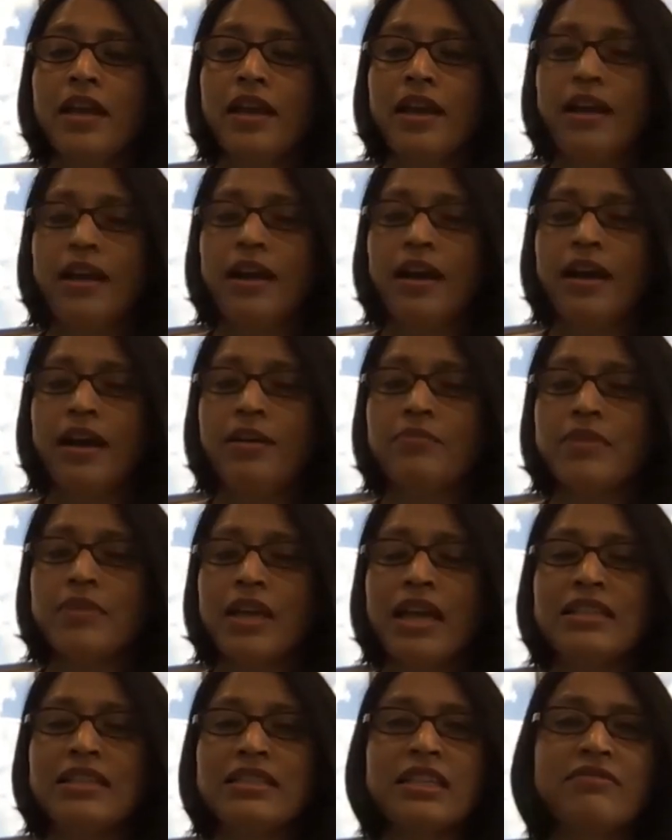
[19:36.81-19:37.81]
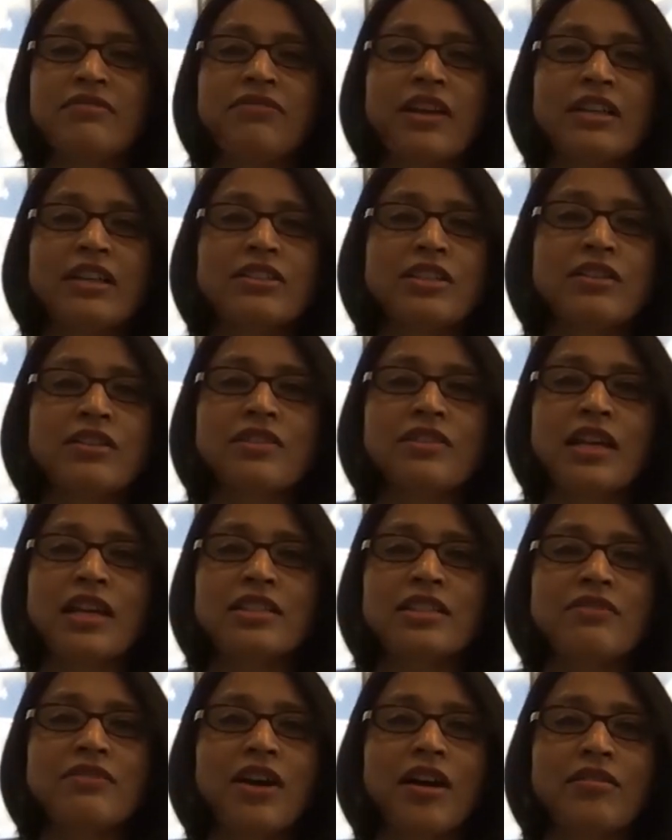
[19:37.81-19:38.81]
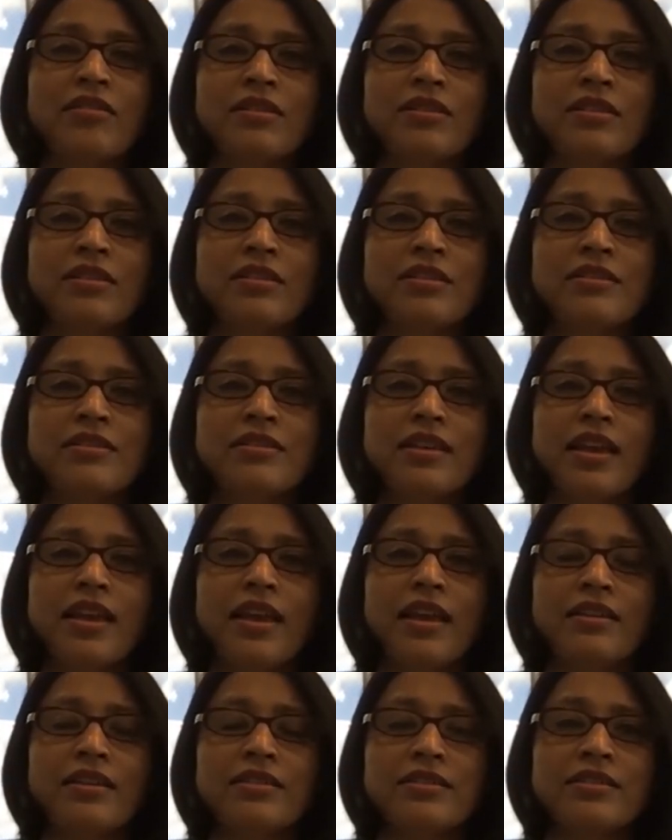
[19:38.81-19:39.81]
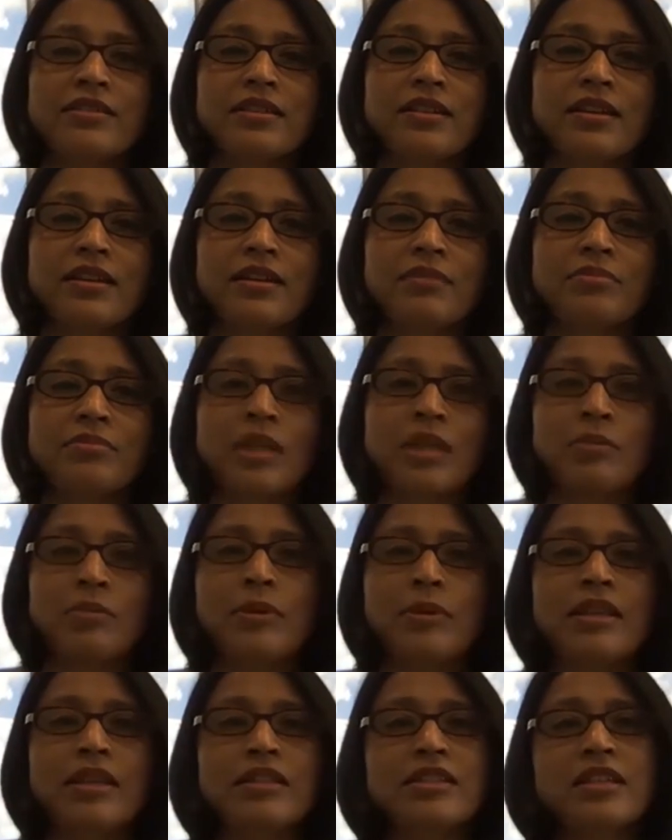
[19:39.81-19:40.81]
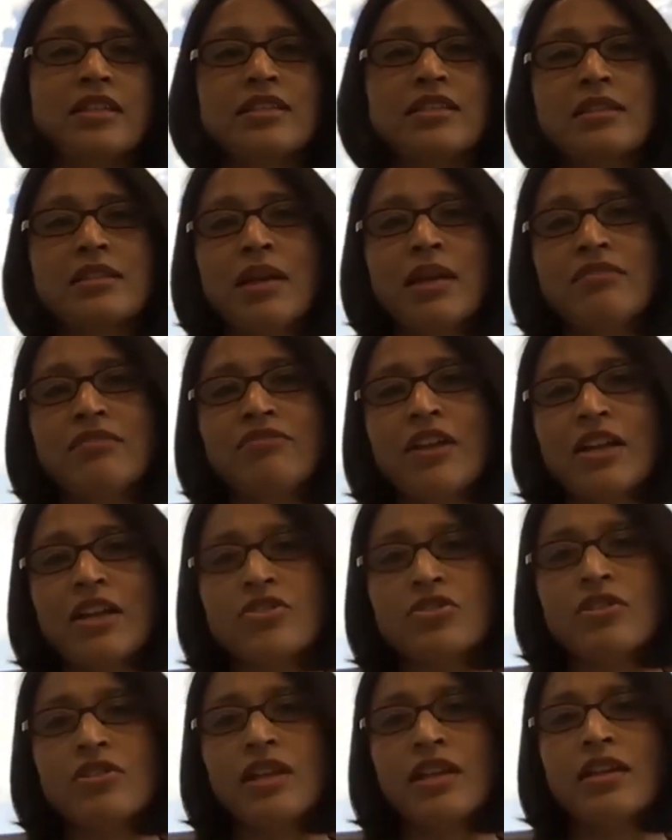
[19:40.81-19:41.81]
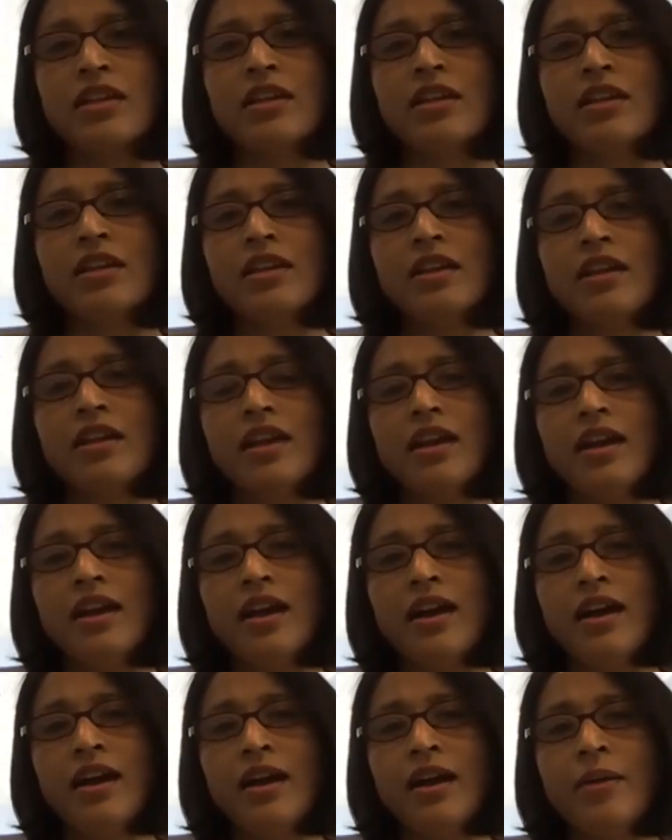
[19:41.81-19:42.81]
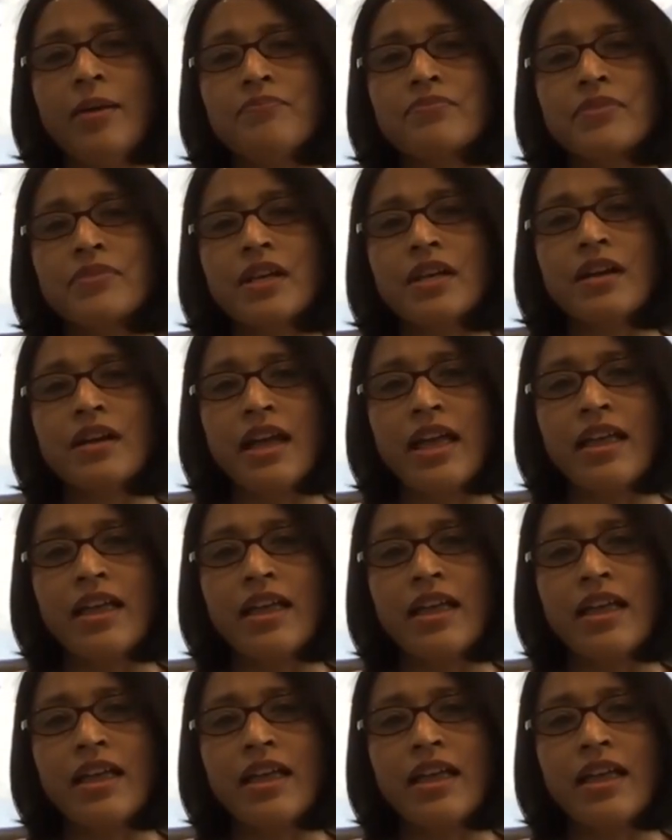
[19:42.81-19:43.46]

um, anti-infectives, antivirals, and uh, capabilities in manufacturing um, uh,